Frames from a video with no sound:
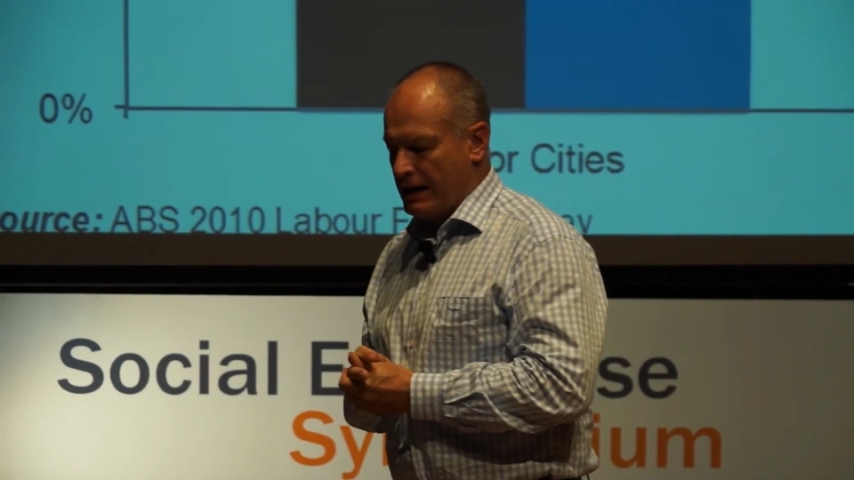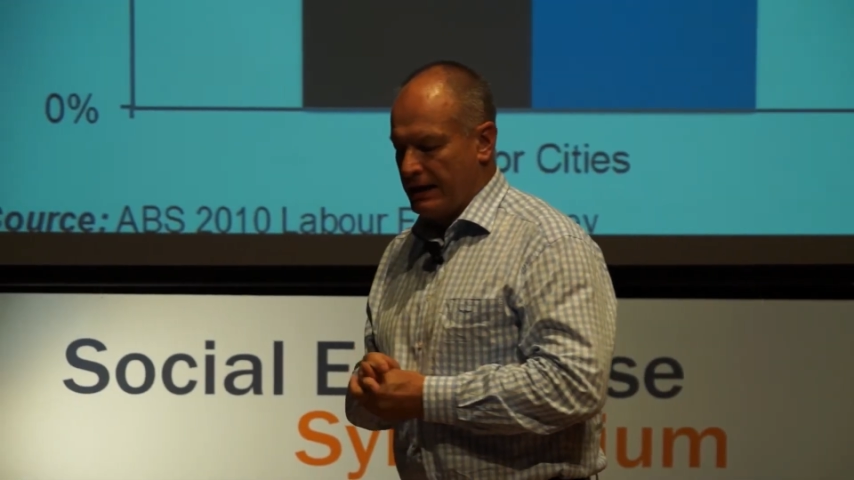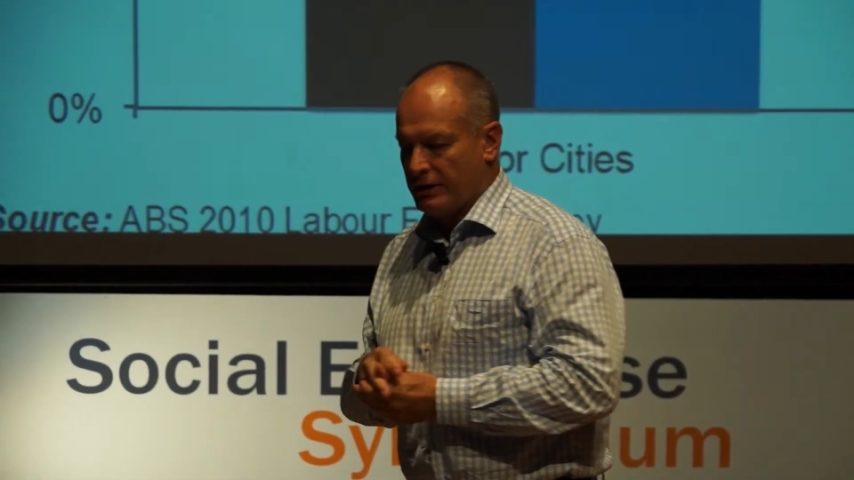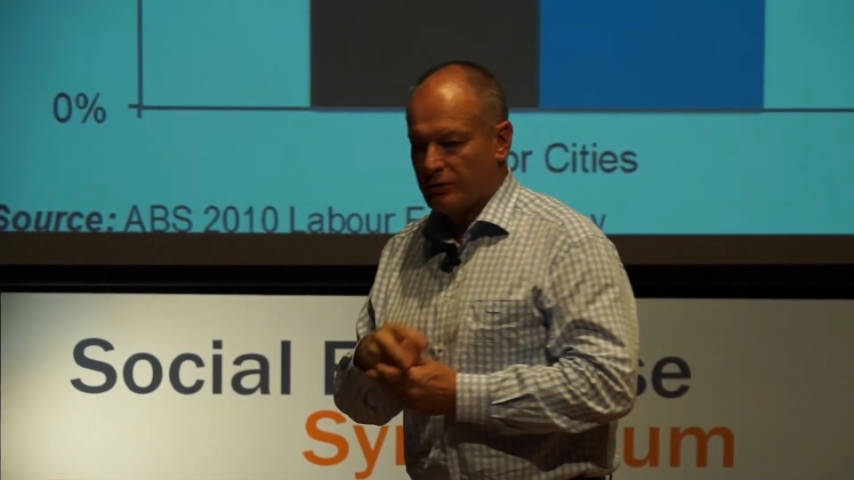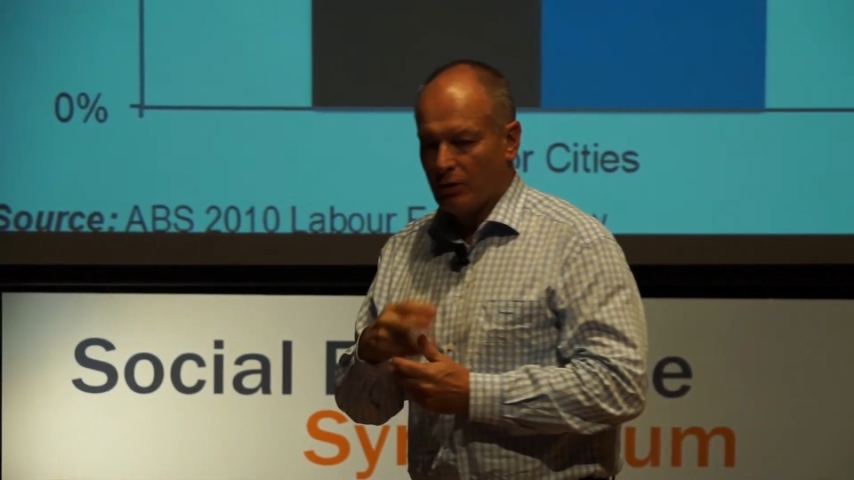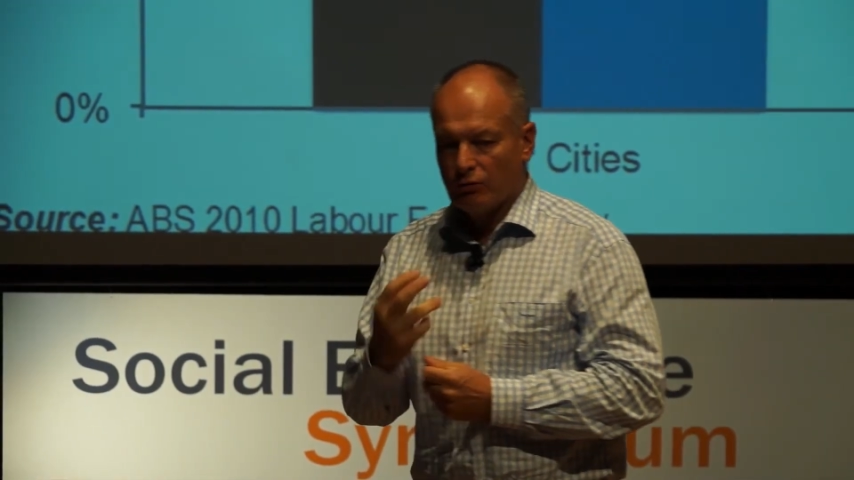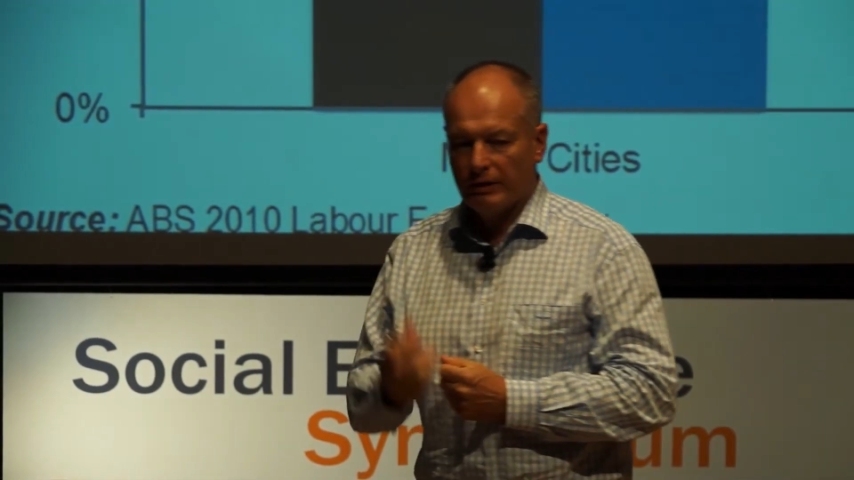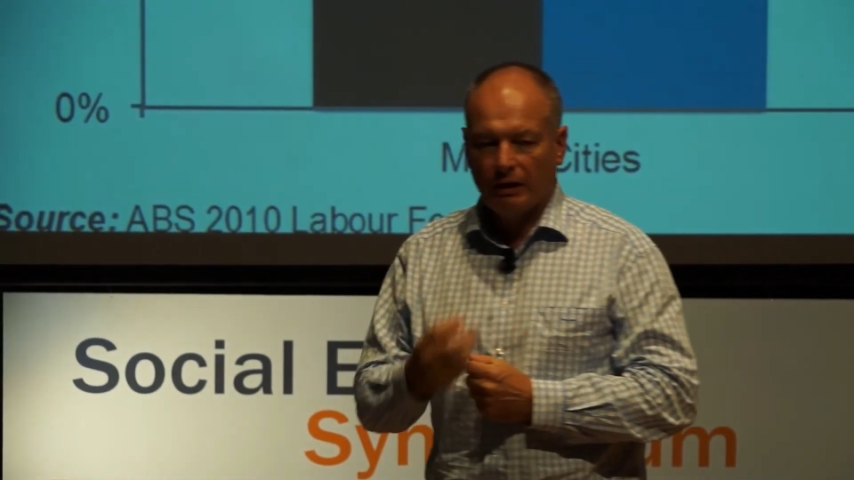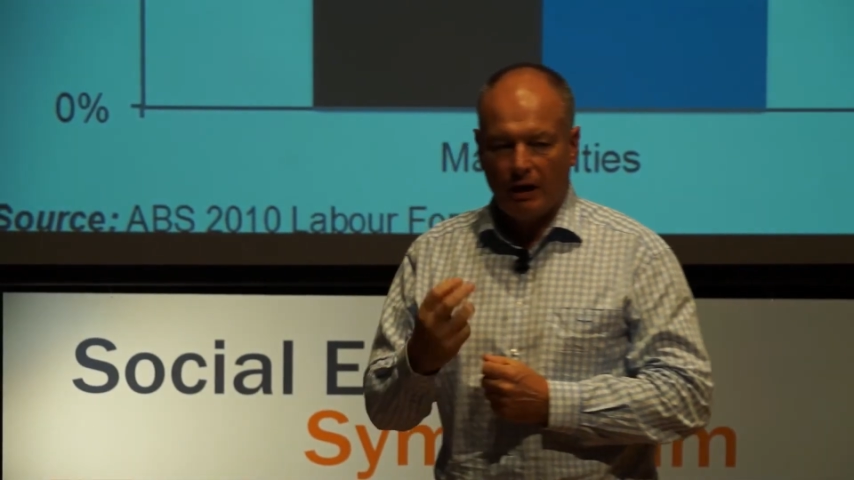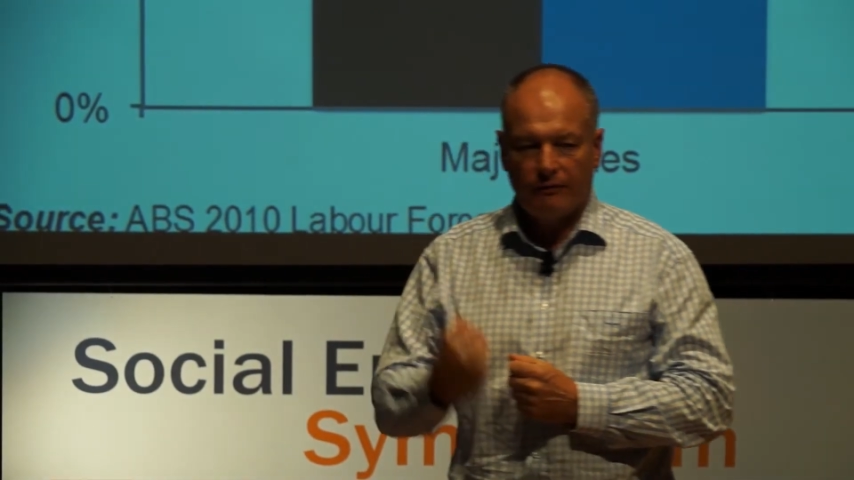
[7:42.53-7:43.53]
into a
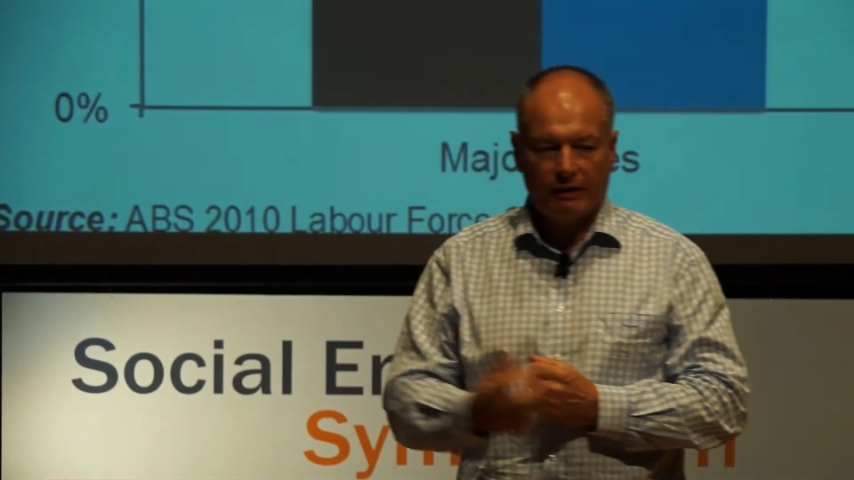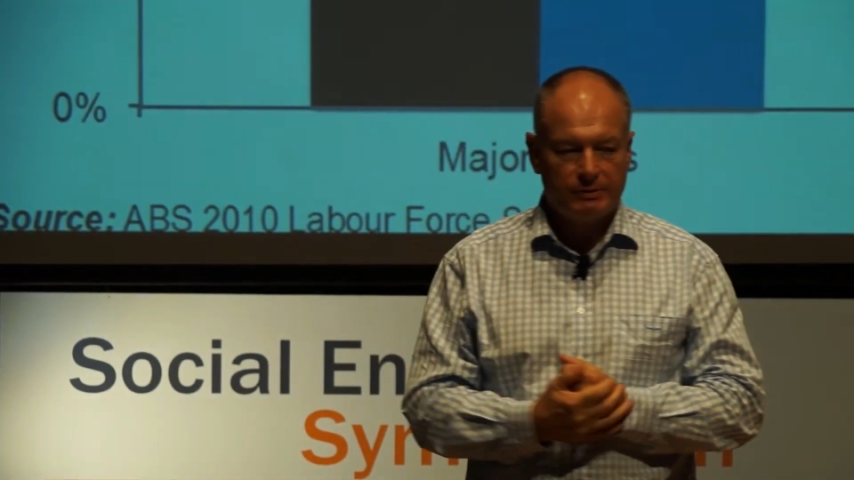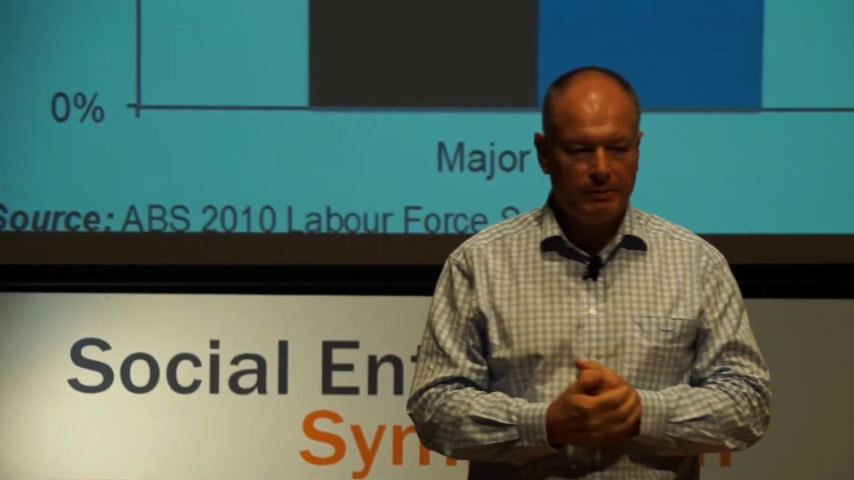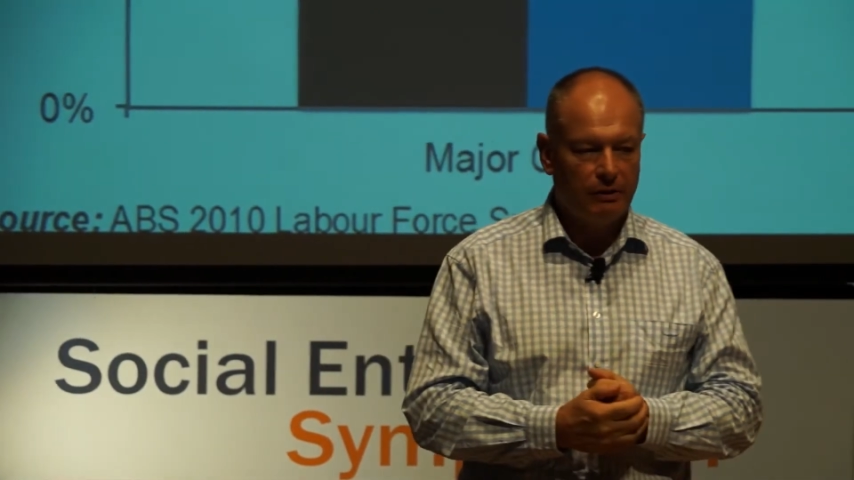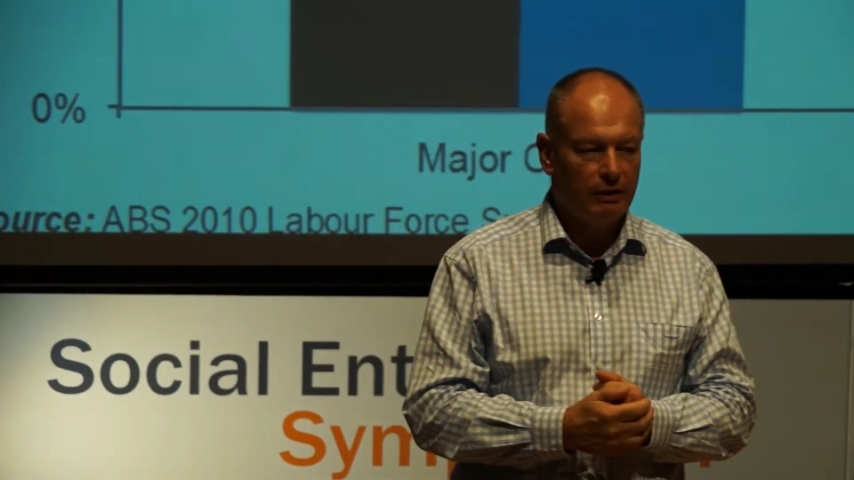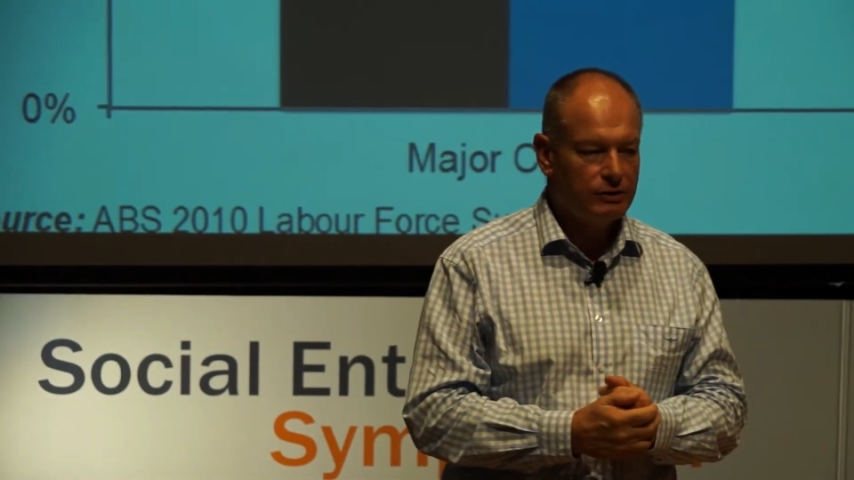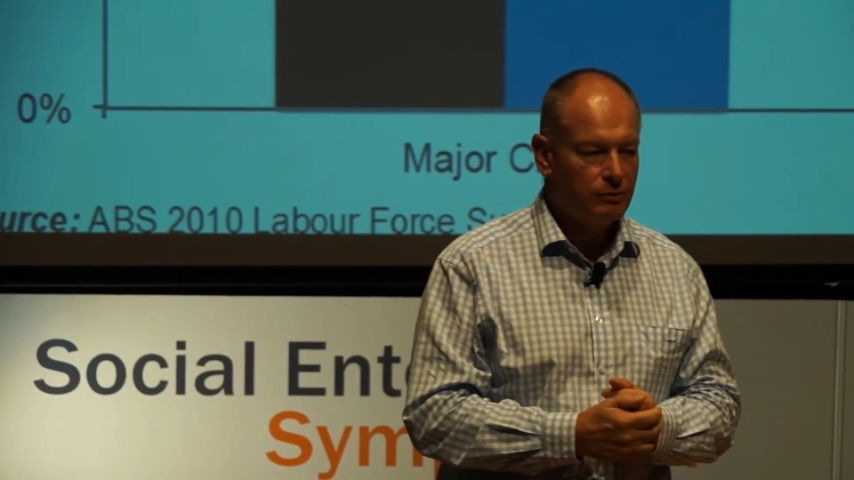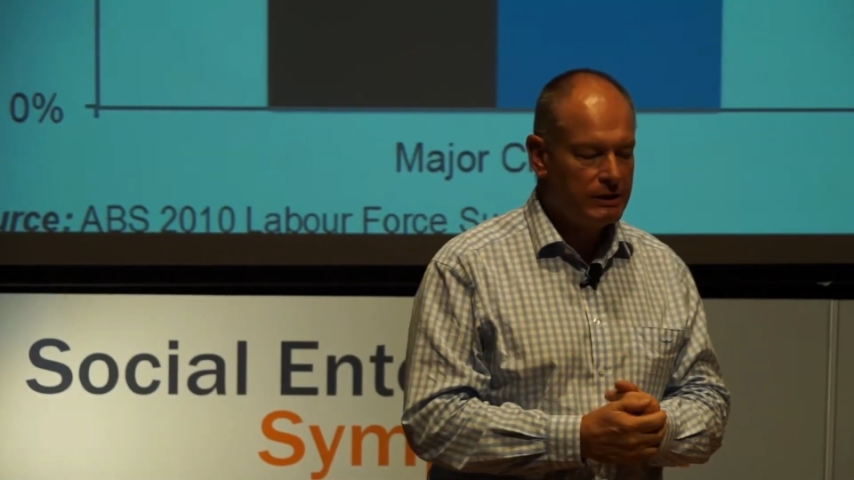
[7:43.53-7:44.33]
real life experience.